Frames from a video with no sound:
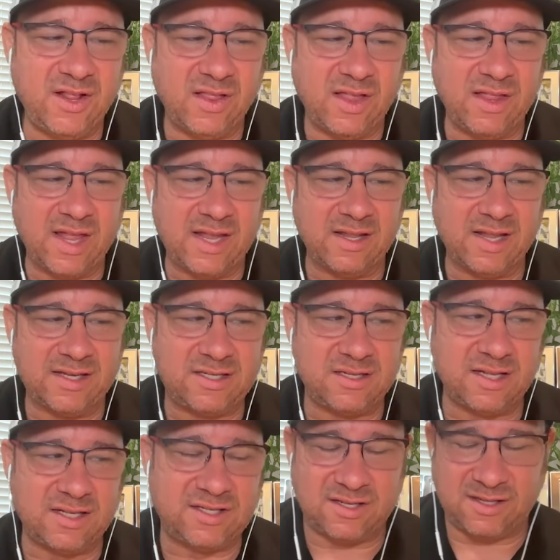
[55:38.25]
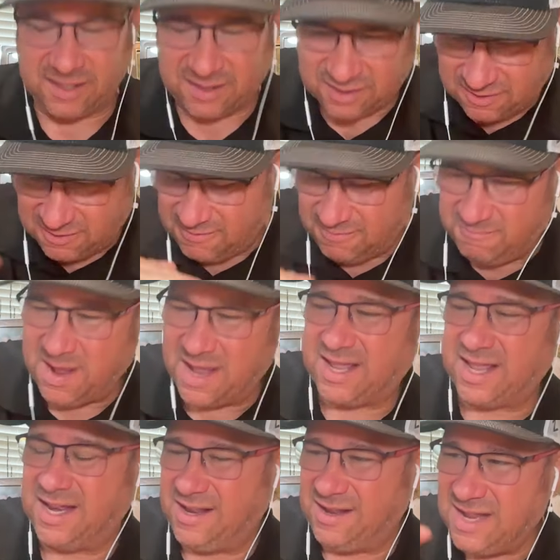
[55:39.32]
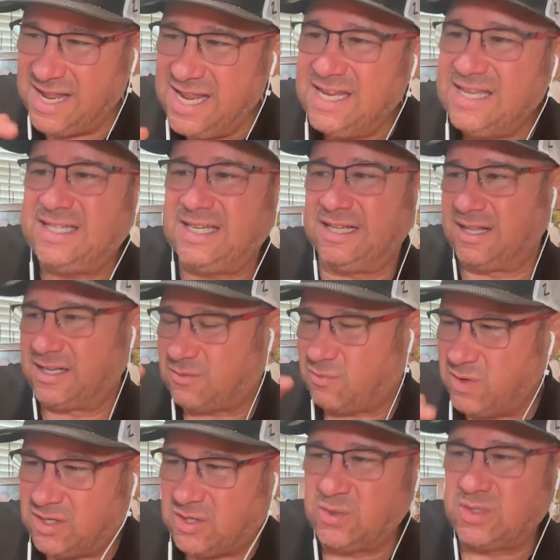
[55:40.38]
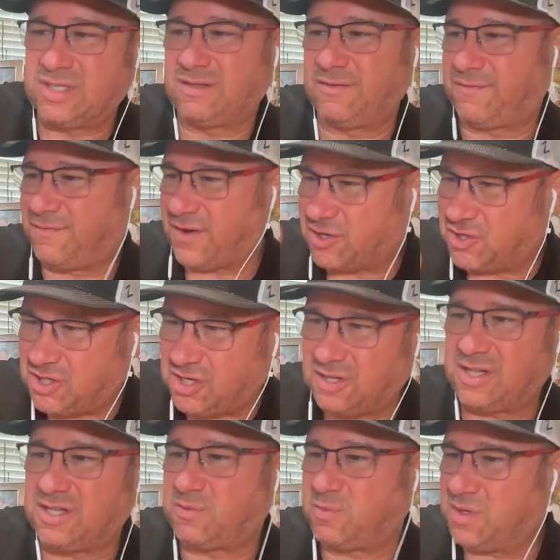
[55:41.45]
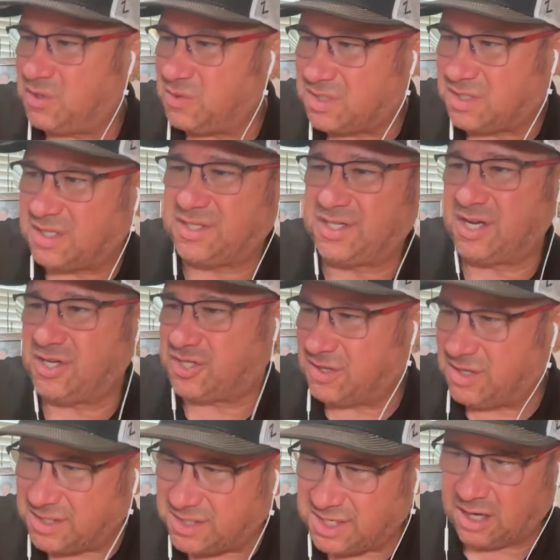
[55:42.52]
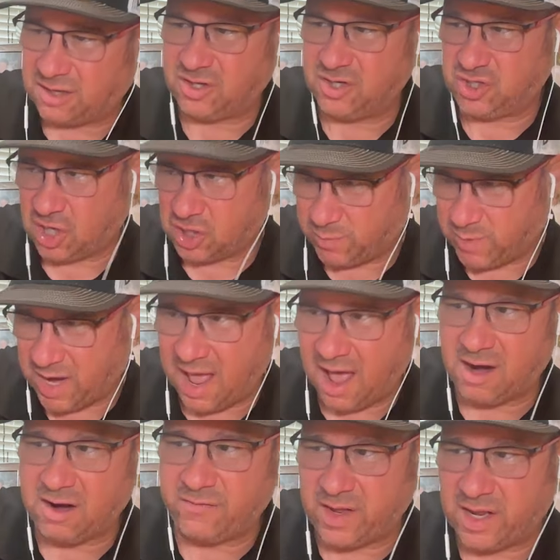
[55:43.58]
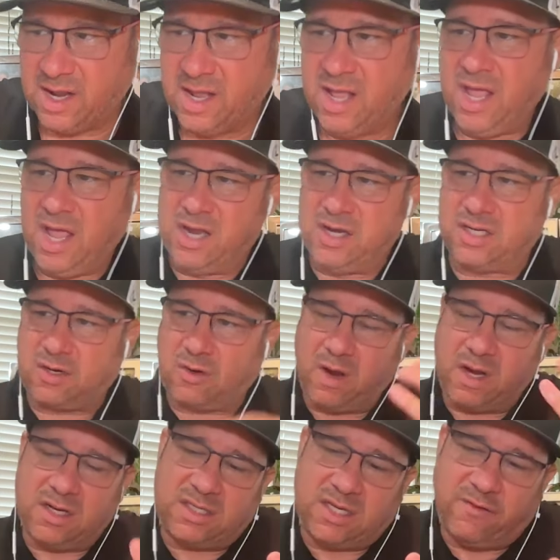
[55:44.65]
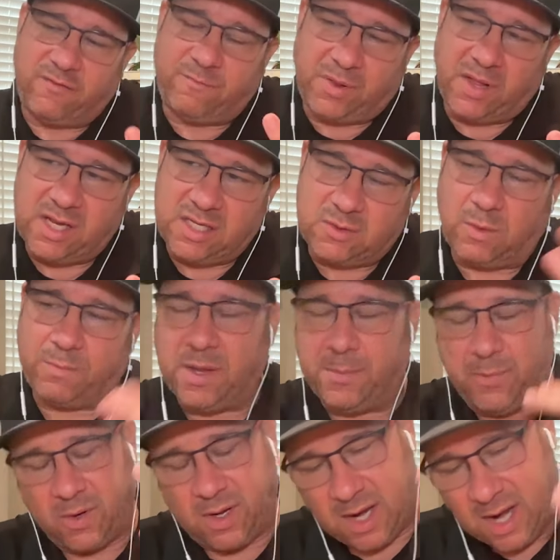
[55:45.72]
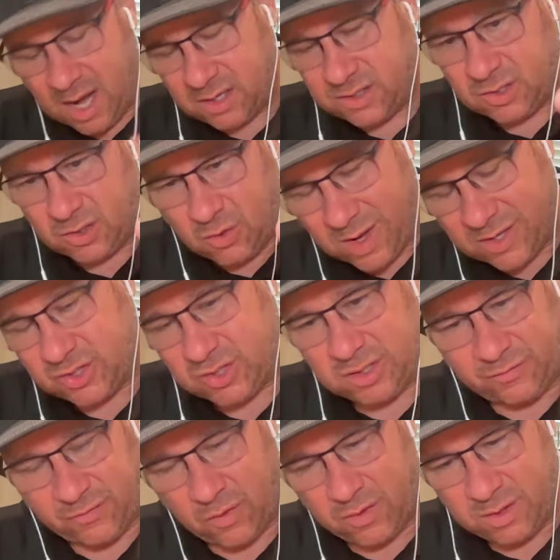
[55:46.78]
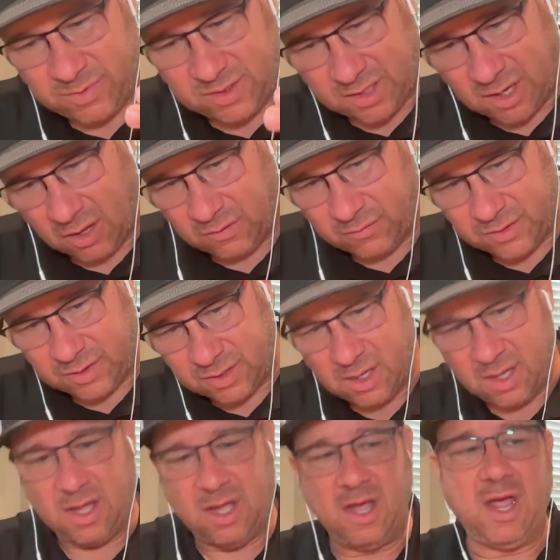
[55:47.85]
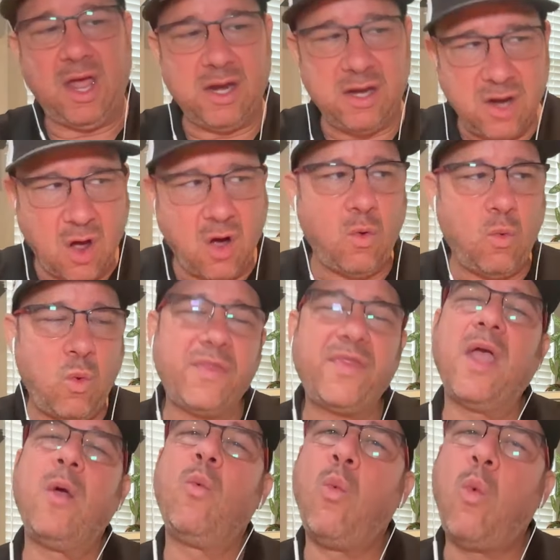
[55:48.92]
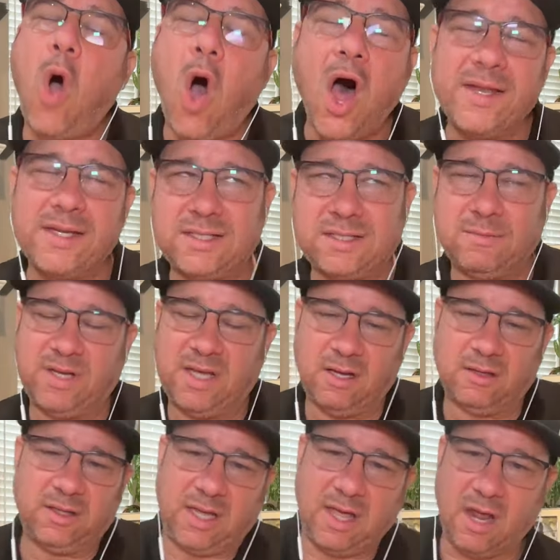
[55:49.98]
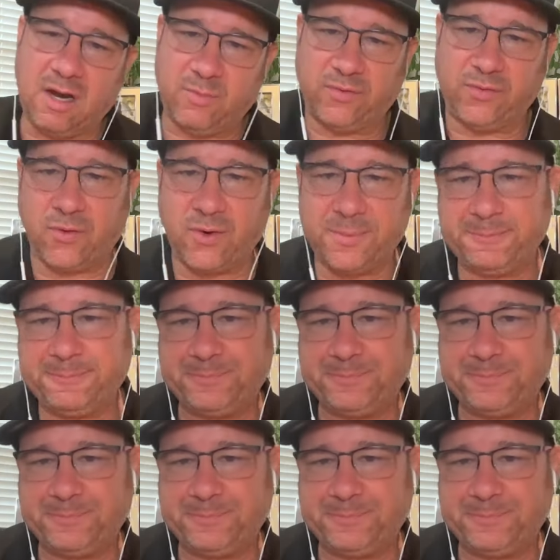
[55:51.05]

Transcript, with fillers: Let's make it easy. Let's reduce the friction. Let's reduce the tension. Let's take the judgment out of it and just create a safe place where people can answer questions for themselves and know what they want to be held accountable for.